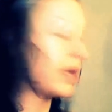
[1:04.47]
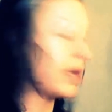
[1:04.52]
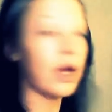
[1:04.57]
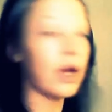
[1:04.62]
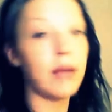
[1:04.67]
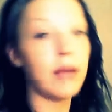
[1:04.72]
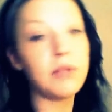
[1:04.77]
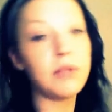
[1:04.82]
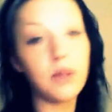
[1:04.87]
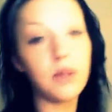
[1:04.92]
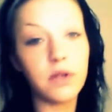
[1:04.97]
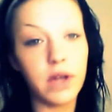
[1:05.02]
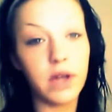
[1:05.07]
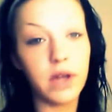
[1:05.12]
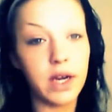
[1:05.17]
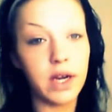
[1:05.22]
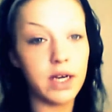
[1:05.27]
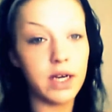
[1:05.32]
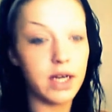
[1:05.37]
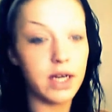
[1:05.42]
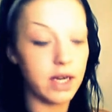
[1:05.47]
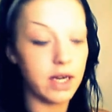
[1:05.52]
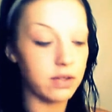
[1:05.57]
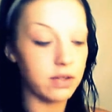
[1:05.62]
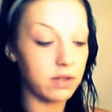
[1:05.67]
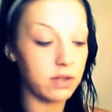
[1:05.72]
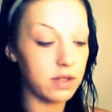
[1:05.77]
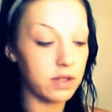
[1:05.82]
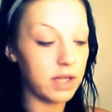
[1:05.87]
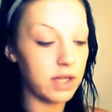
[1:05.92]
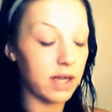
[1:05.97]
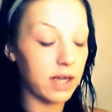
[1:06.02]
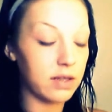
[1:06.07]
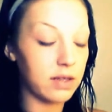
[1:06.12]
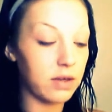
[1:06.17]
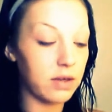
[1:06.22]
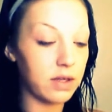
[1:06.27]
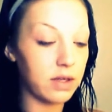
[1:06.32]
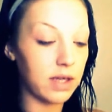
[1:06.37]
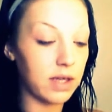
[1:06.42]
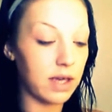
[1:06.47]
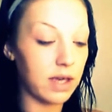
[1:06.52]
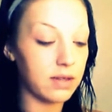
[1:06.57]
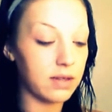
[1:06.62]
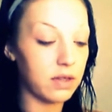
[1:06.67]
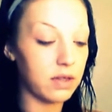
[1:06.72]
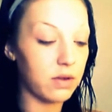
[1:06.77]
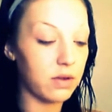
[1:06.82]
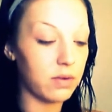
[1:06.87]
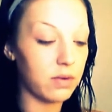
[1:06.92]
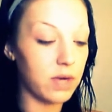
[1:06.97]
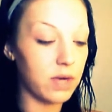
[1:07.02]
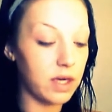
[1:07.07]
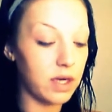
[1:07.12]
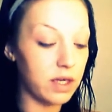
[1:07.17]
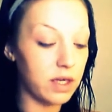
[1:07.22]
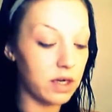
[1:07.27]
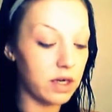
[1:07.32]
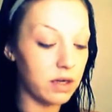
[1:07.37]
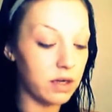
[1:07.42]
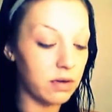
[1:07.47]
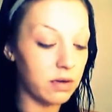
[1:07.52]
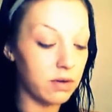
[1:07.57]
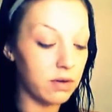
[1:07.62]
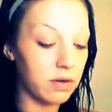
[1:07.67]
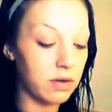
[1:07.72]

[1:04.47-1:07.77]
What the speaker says: I'm so sorry, I need to answer this text though, because it has to do with what I need to do.